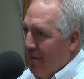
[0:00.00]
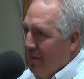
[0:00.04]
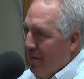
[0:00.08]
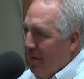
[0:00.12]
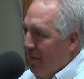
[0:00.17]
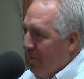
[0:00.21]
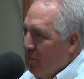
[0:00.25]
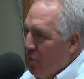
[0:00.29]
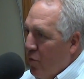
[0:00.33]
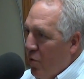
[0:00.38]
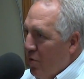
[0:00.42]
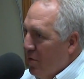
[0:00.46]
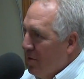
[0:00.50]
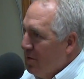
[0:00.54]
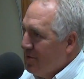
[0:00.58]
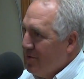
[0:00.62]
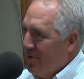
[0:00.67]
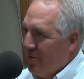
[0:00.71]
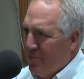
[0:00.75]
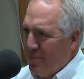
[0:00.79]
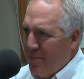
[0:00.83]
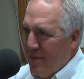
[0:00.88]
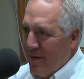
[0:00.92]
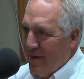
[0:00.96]
of
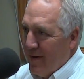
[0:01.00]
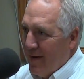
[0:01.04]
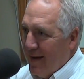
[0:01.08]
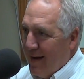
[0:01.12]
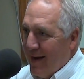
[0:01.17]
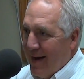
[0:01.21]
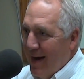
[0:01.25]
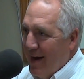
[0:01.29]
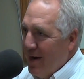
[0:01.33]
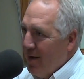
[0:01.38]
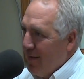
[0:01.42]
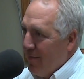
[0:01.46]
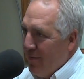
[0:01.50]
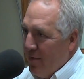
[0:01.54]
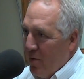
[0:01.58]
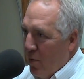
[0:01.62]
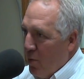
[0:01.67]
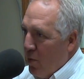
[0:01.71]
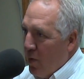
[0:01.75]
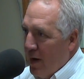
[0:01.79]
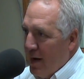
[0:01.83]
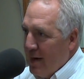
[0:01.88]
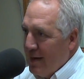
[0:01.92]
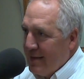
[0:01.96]
course, I don't even know
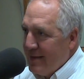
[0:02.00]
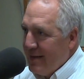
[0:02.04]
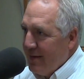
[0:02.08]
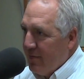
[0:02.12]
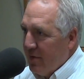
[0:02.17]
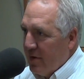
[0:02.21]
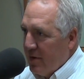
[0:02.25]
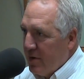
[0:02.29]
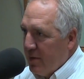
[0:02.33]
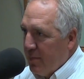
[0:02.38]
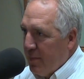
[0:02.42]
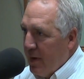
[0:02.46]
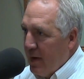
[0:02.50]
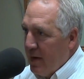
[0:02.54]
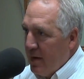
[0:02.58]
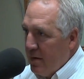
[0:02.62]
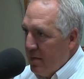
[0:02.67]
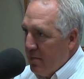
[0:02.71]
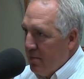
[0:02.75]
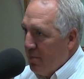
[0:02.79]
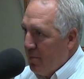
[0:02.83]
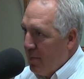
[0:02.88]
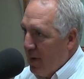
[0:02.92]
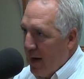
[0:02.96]
why it's even a debate
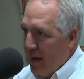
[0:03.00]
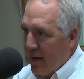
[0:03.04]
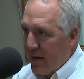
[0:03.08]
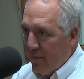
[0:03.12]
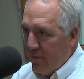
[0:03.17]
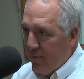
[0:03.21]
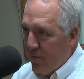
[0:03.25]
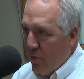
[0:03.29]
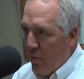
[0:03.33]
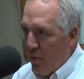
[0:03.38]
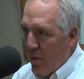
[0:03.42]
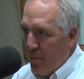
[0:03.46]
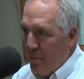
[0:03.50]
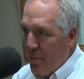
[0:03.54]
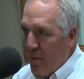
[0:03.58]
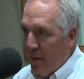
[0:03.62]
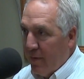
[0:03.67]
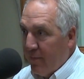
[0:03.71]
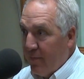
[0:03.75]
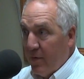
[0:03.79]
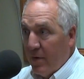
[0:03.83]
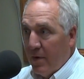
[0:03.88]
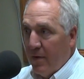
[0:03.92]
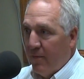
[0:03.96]
back and forth,
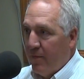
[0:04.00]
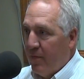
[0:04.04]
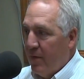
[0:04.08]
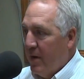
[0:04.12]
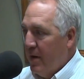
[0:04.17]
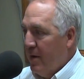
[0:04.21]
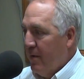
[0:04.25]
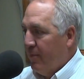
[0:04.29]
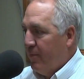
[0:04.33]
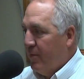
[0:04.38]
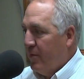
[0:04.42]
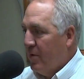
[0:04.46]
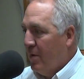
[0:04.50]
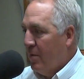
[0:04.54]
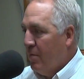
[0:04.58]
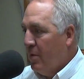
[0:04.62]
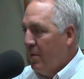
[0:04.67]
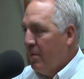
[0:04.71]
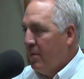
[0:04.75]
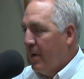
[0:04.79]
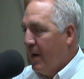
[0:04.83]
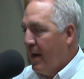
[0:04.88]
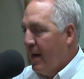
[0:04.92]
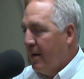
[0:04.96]
but if
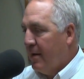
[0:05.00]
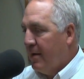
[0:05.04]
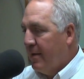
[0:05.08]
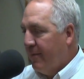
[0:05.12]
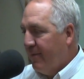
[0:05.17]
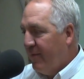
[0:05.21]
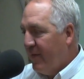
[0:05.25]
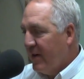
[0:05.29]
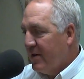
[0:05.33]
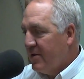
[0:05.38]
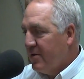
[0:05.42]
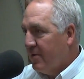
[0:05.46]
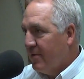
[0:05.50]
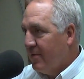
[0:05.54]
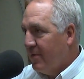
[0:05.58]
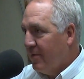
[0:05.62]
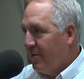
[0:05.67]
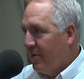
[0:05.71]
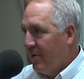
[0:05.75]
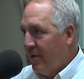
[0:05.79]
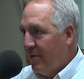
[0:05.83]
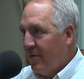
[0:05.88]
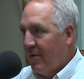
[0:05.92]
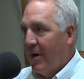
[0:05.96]
someone had an infectious
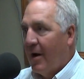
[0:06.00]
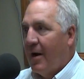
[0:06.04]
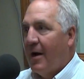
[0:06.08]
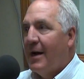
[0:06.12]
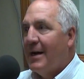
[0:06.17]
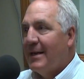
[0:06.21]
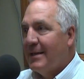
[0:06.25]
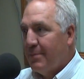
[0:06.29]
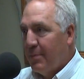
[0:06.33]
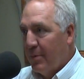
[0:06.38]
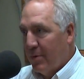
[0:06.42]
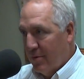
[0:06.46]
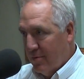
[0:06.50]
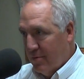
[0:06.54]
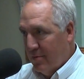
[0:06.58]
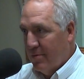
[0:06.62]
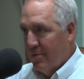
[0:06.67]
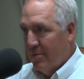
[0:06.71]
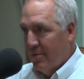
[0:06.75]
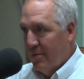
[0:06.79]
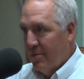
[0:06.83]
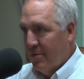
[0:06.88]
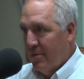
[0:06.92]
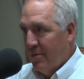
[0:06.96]
disease in a hospital,
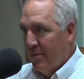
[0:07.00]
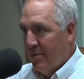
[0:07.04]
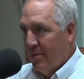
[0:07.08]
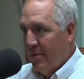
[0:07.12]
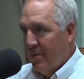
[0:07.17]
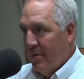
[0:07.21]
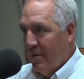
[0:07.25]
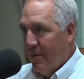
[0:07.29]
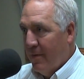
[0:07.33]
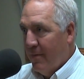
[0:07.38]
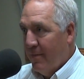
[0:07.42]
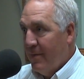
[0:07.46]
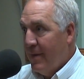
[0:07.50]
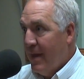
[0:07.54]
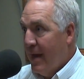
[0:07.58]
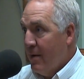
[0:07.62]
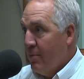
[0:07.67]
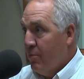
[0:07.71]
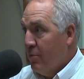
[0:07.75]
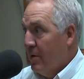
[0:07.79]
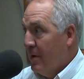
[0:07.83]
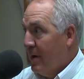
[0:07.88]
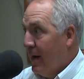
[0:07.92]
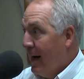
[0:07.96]
they
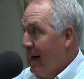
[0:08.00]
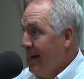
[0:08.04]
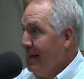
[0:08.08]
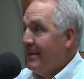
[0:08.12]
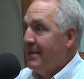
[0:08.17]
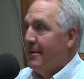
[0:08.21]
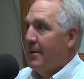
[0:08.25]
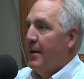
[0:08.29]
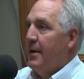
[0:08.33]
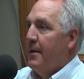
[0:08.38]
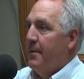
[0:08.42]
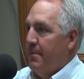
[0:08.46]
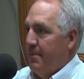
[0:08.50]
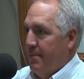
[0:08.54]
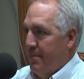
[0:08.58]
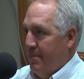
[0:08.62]
would isolate them.